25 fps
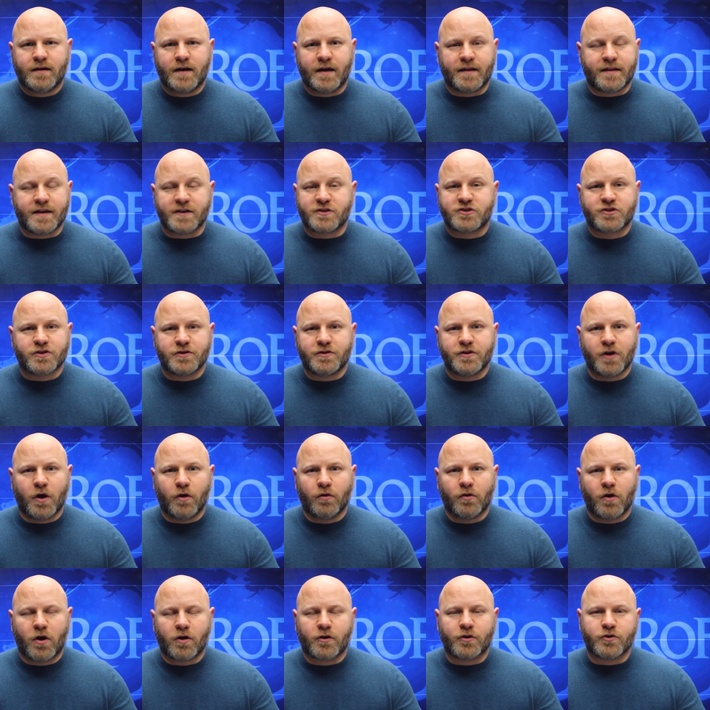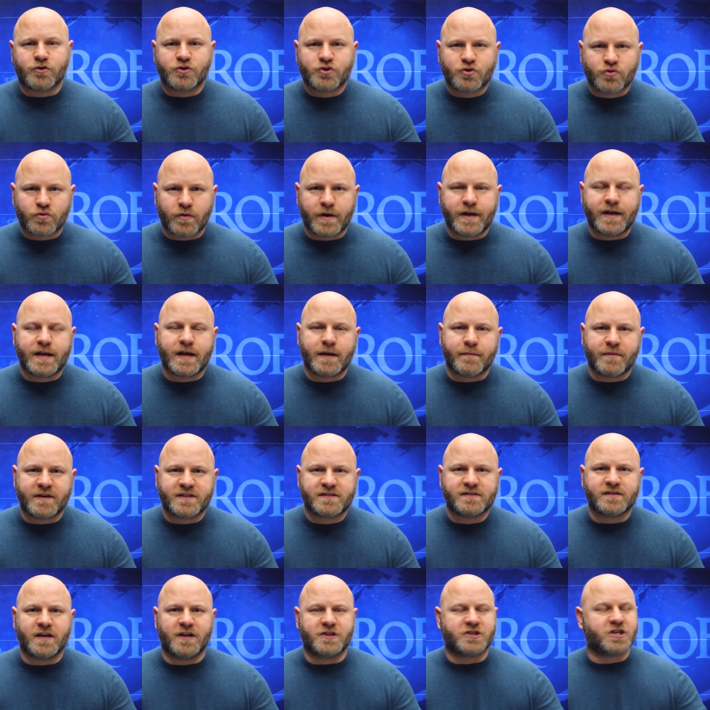And they should no longer treat him
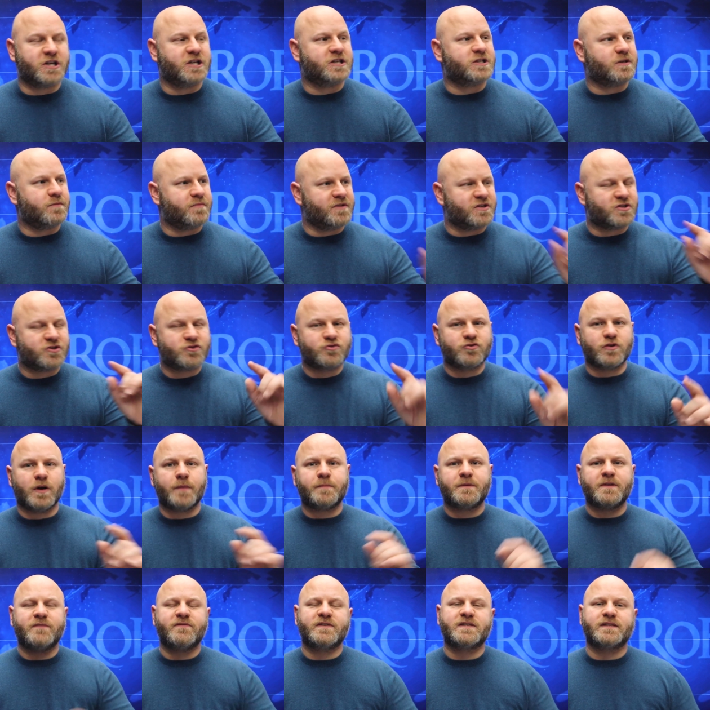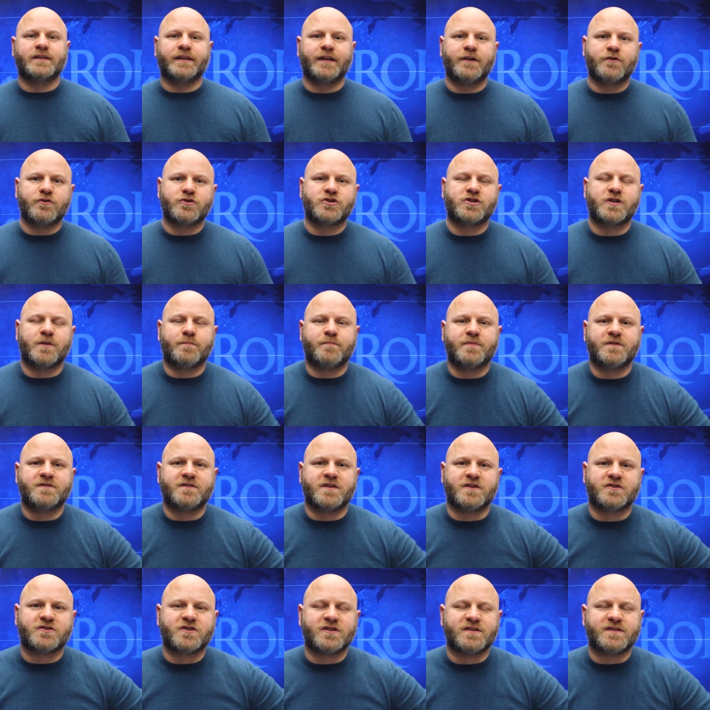as such. He should be stripped of his leadership
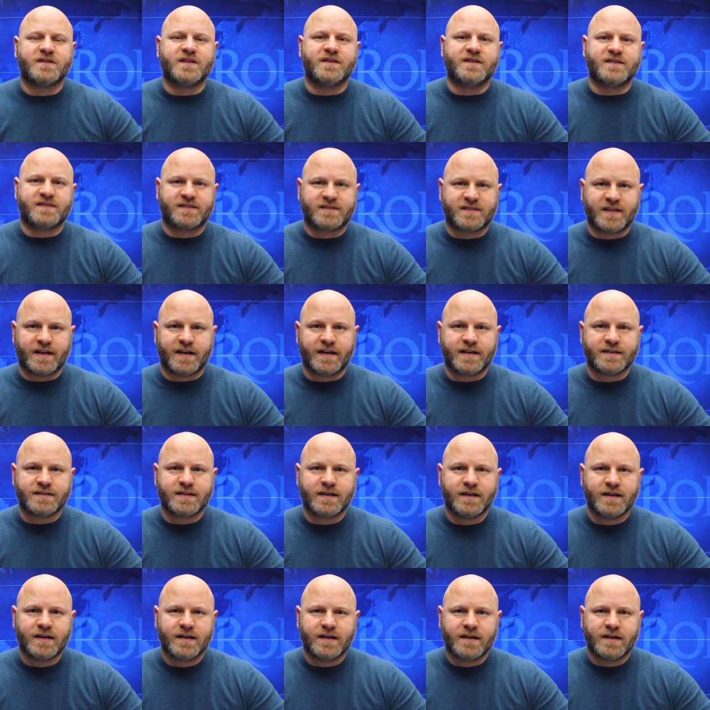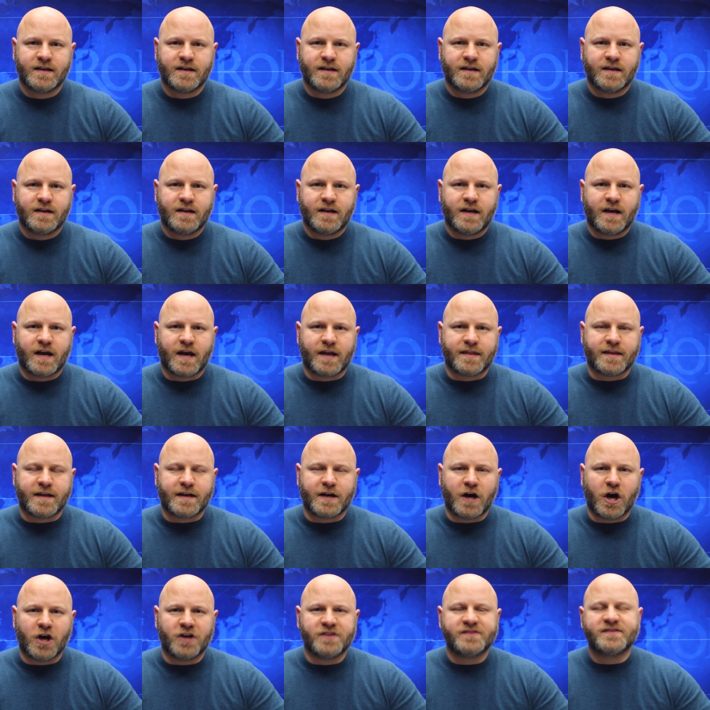positions in the Senate and
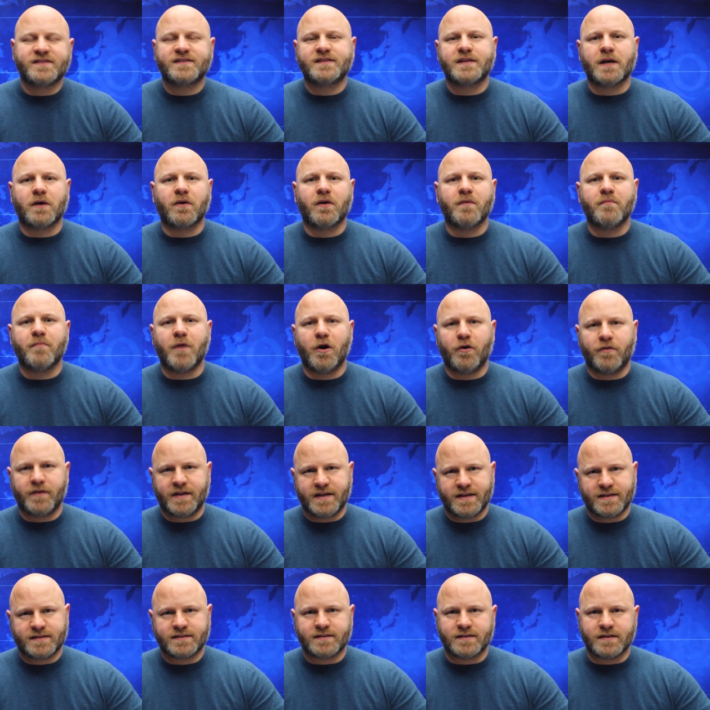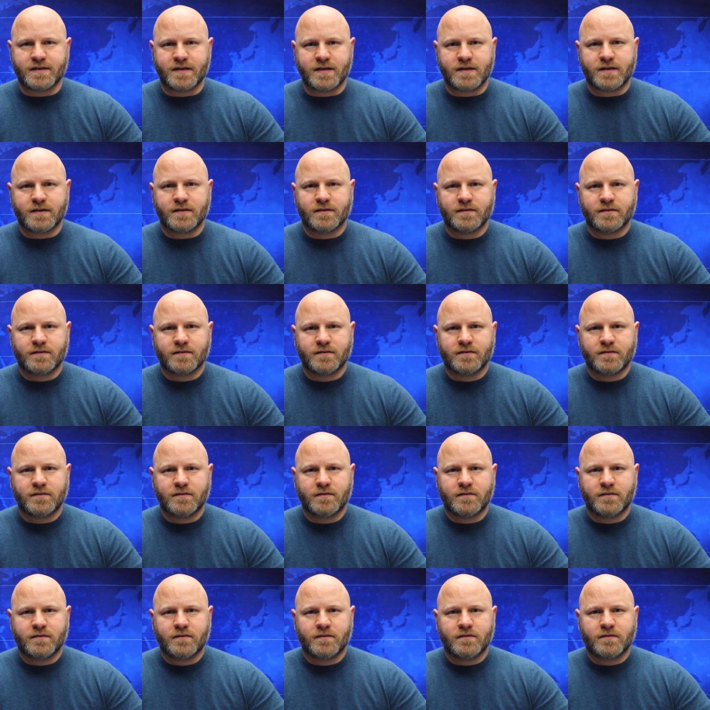then unceremoniously
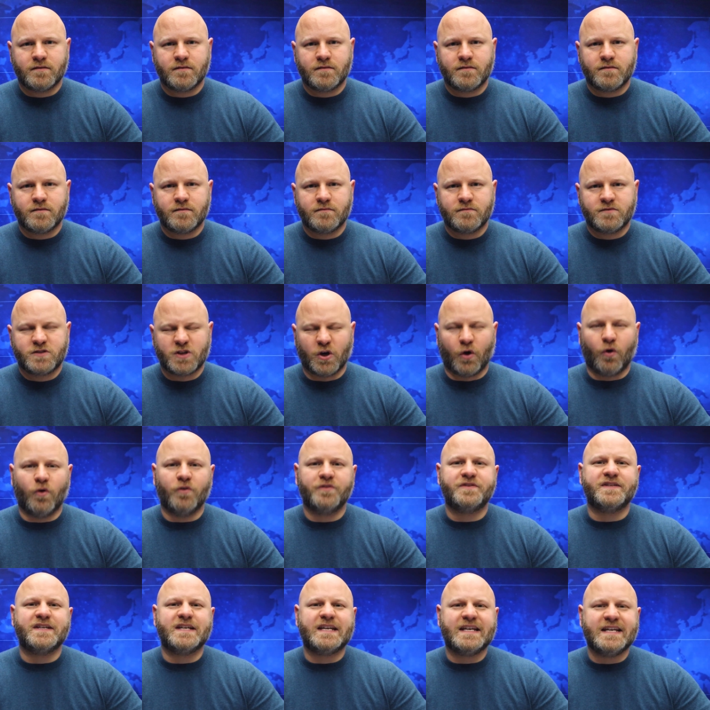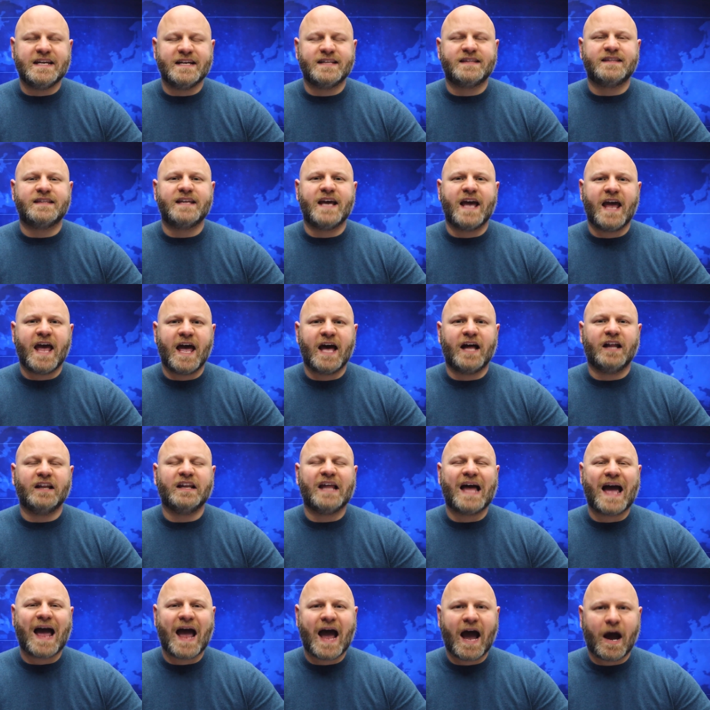told to get the
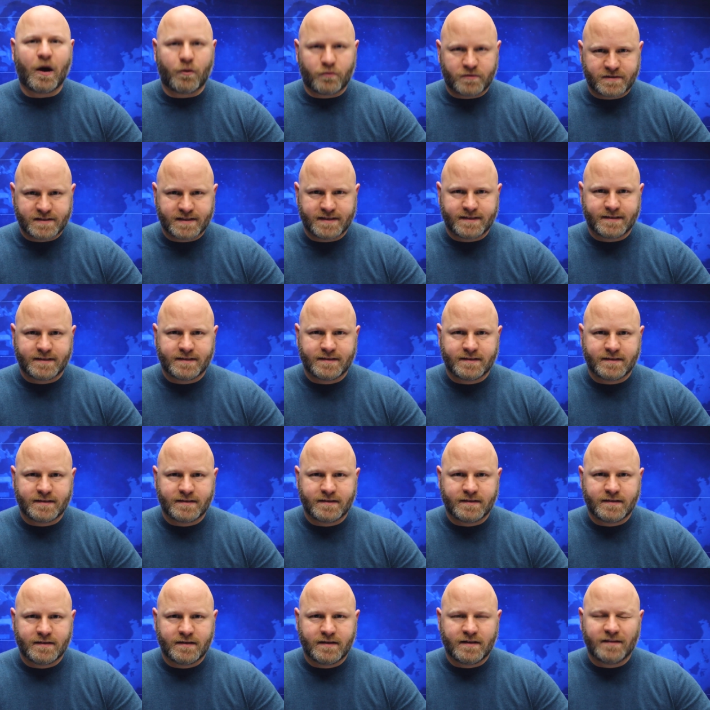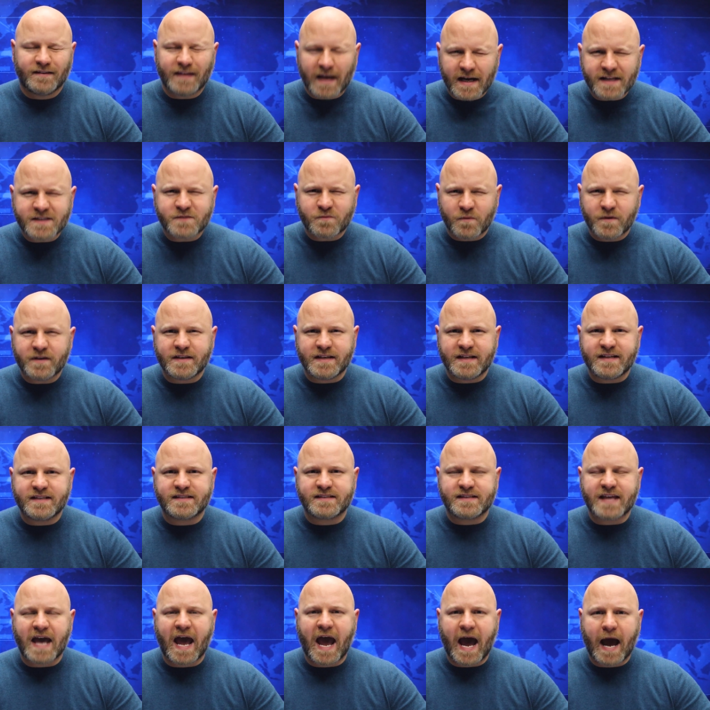hell out. That's what
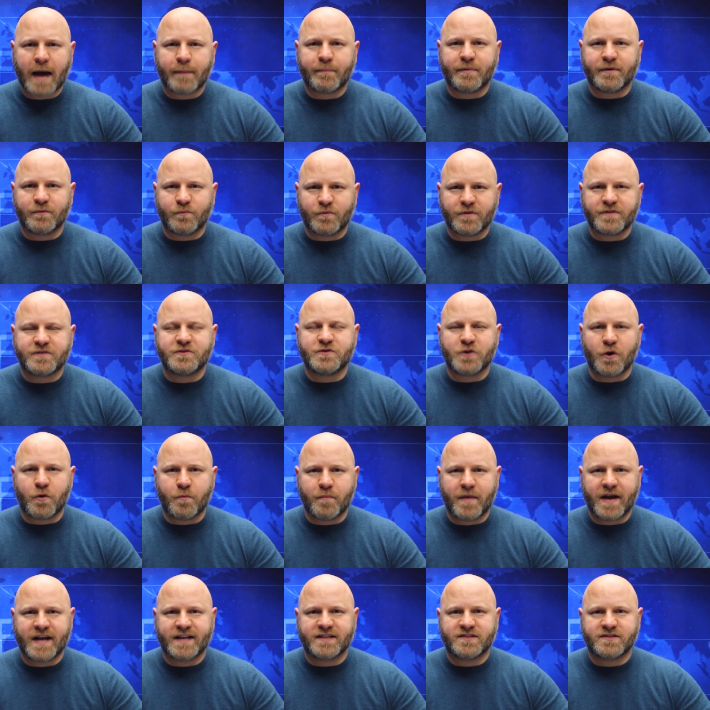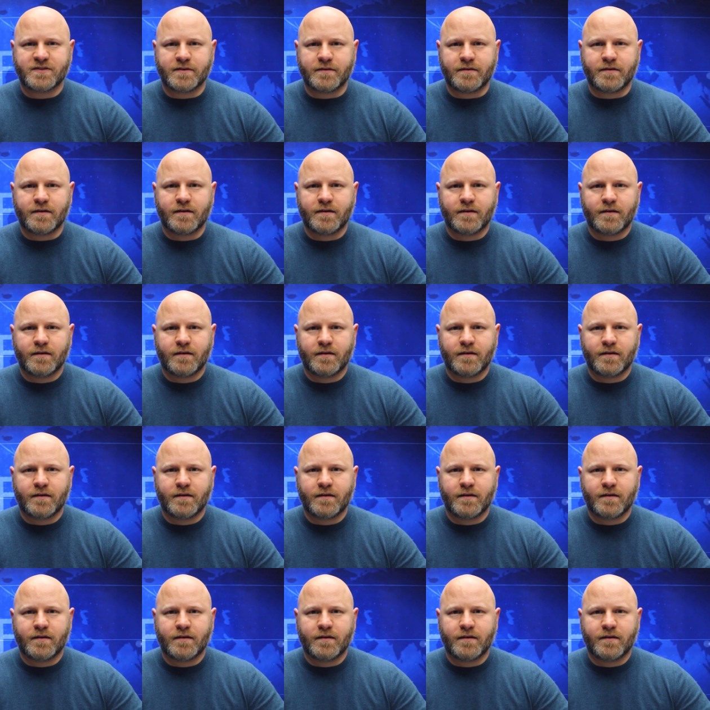needs to happen with Joe Manchin.